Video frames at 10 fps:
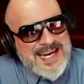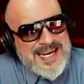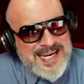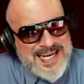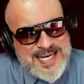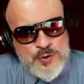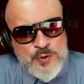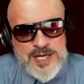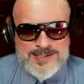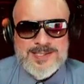
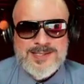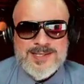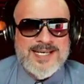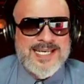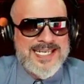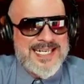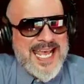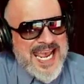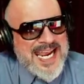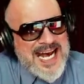eras in
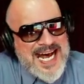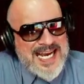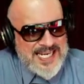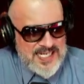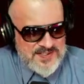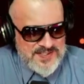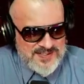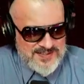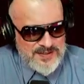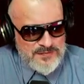AI
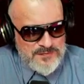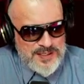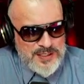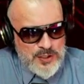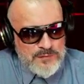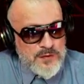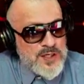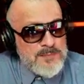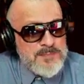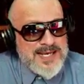assisted video for
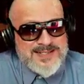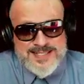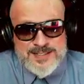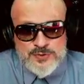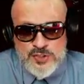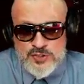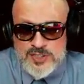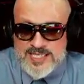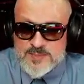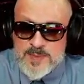comeback single Turn the
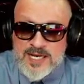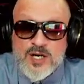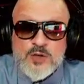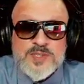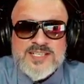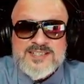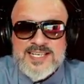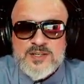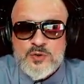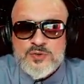Lights Back On. When you see
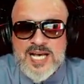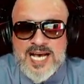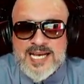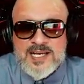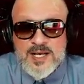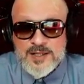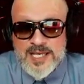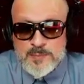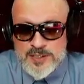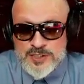an old guy
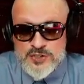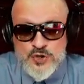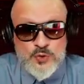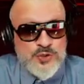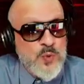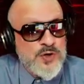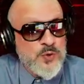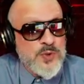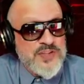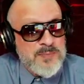like Billy Joel, you wonder
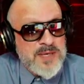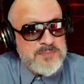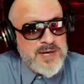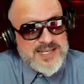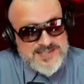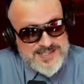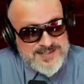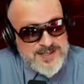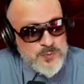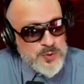what they mean by
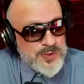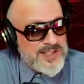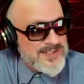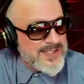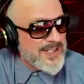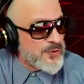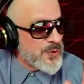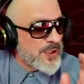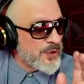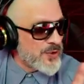assisted. Well, let's get into
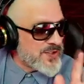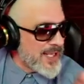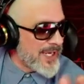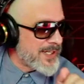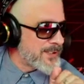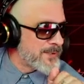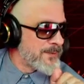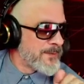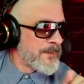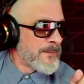it. It looks like
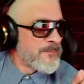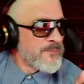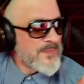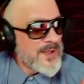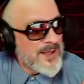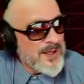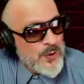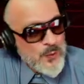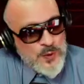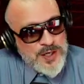
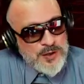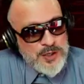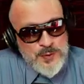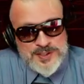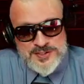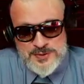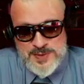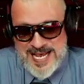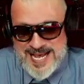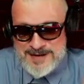we are going to
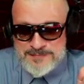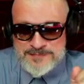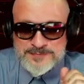have